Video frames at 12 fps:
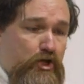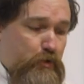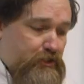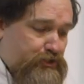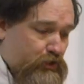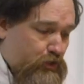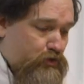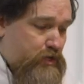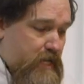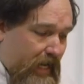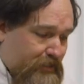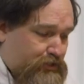you are still
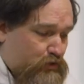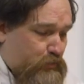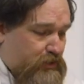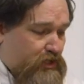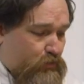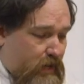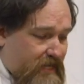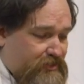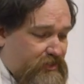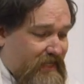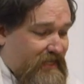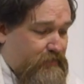united with
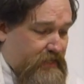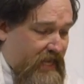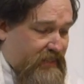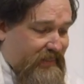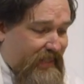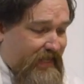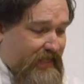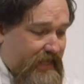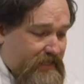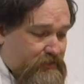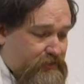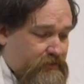Christ in a death like
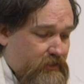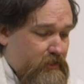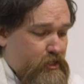his,